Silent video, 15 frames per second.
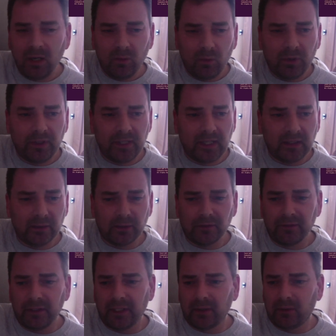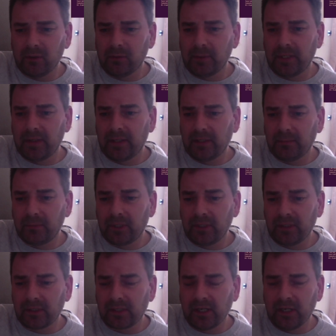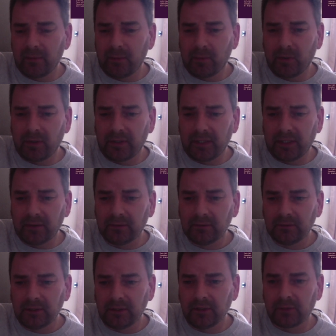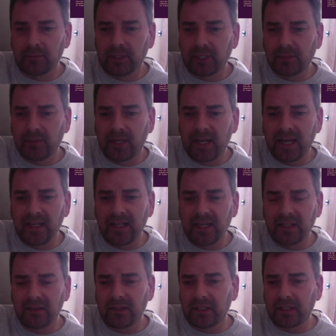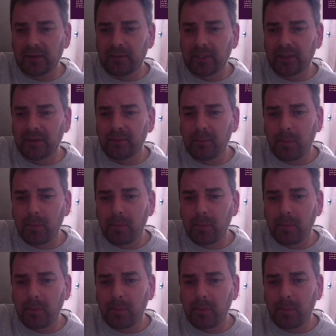One day I'll do a video all about that, but I just can't be bothered now. It just makes my head ache thinking about